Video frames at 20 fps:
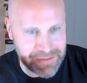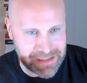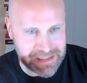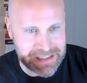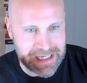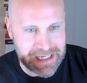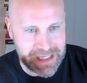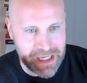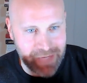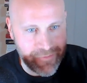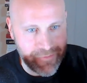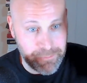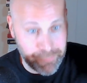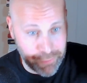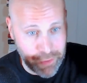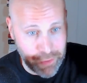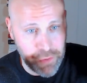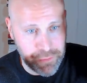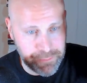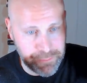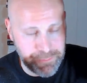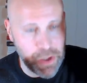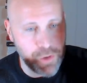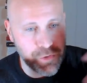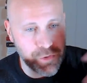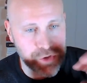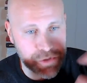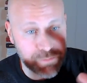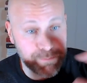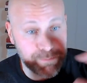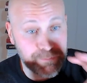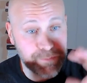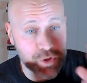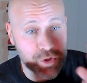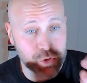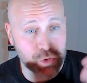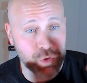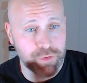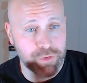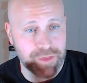was this idea of a
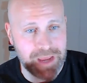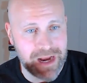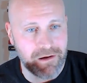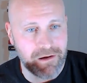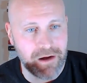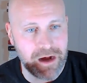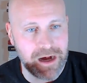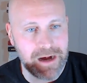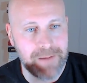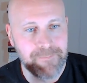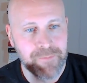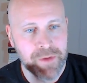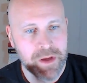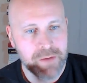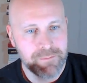post-truth era,